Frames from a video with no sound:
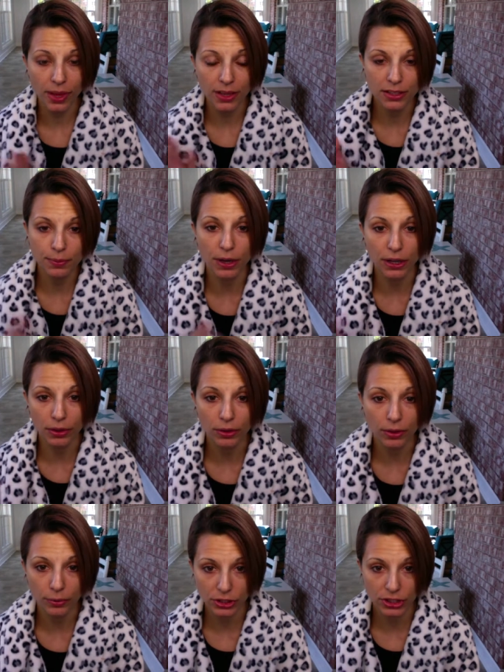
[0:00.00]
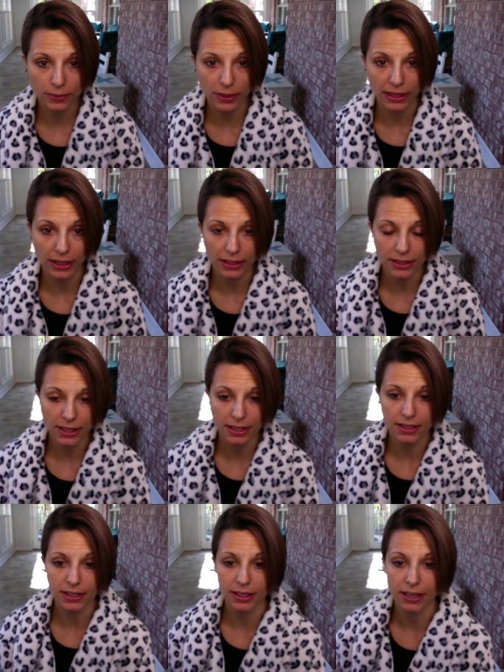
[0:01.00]
tomorrow, which is Monday, today
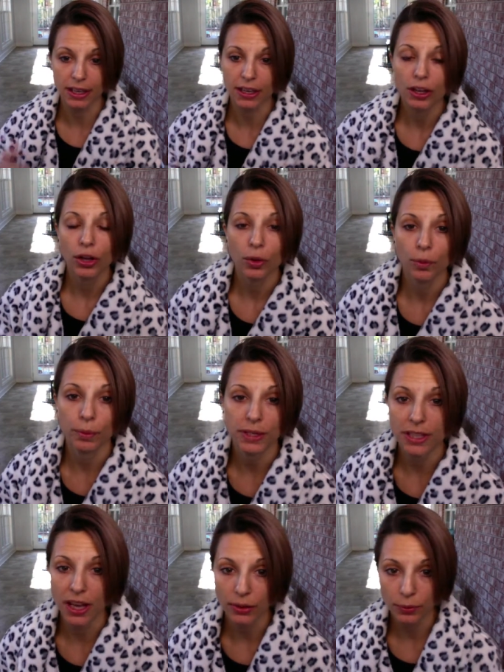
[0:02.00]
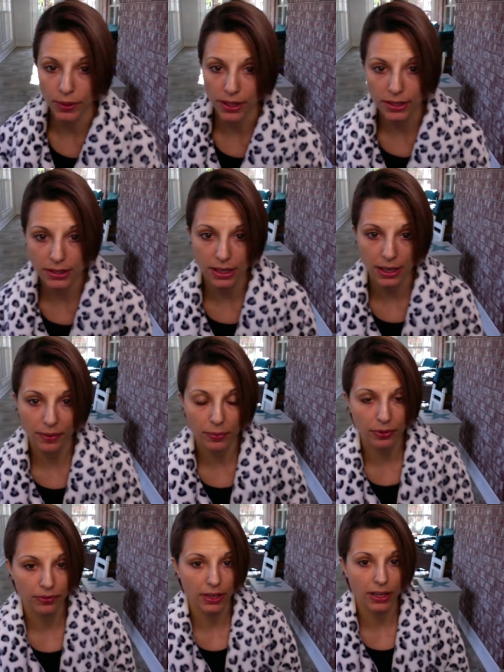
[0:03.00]
is Sunday, will be 10 weeks that I have
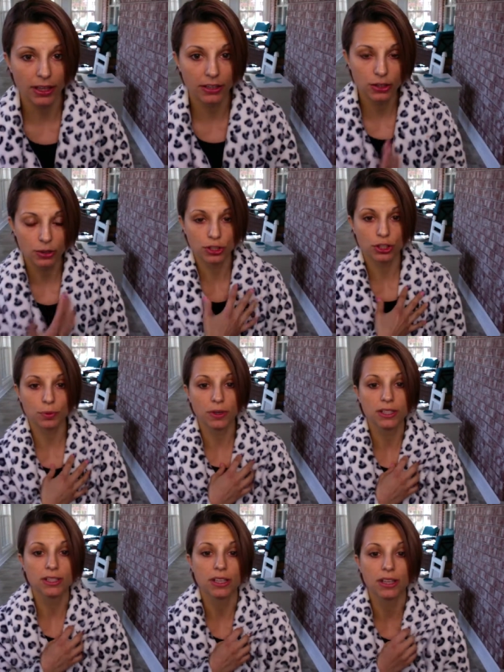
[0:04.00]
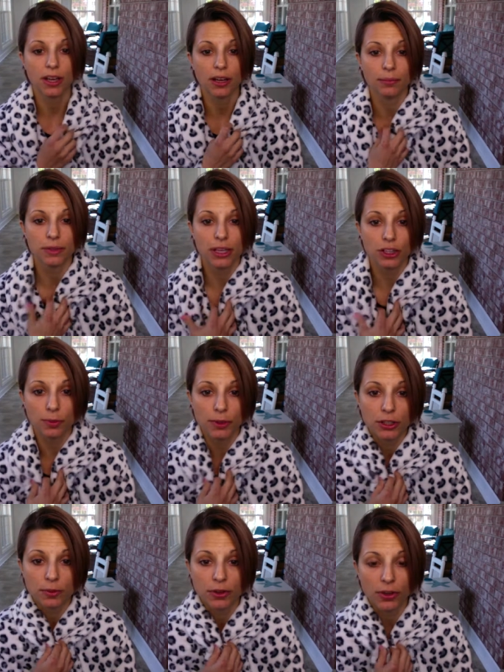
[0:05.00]
been vegan. So I just wanted to touch
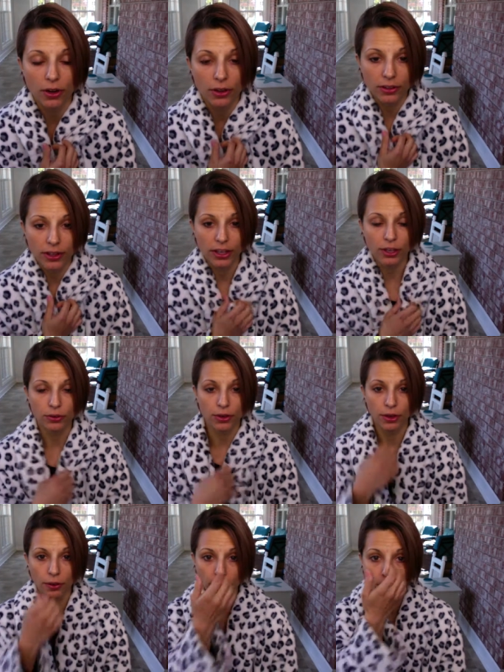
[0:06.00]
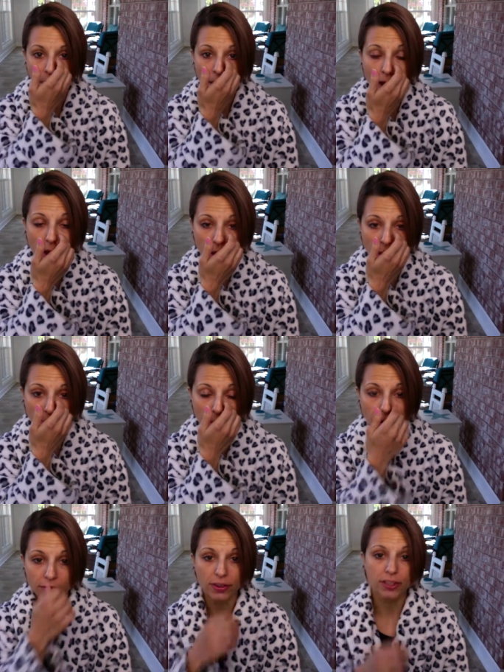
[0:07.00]
base with y'all and let you know how
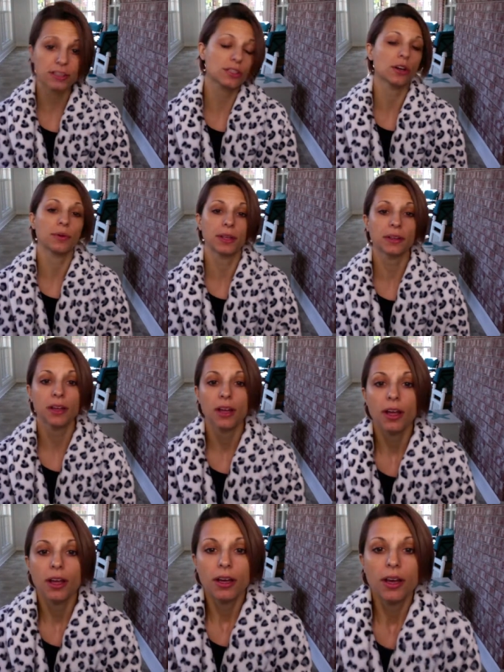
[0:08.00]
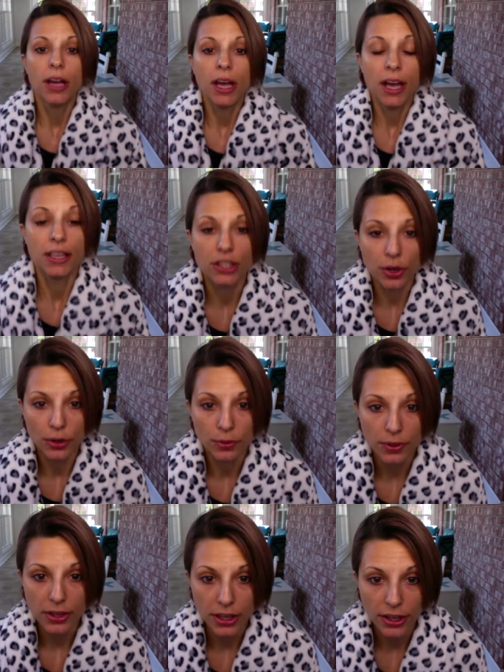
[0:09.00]
everything's going. It's going
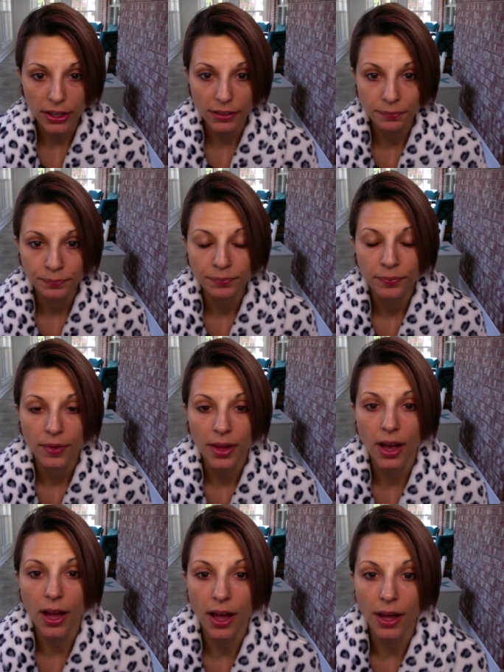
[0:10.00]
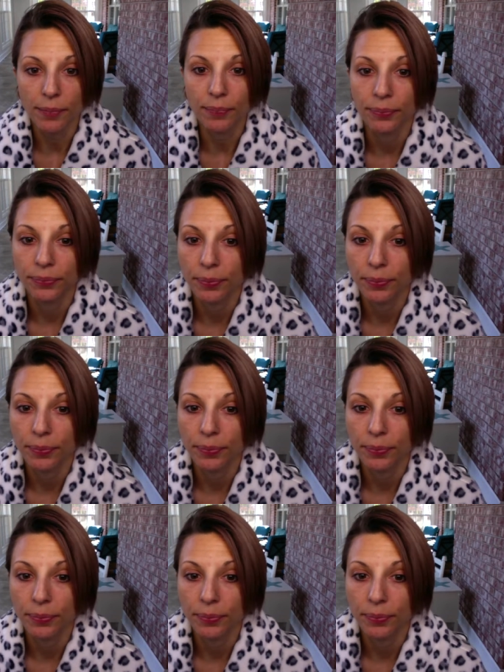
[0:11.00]
really good. Um,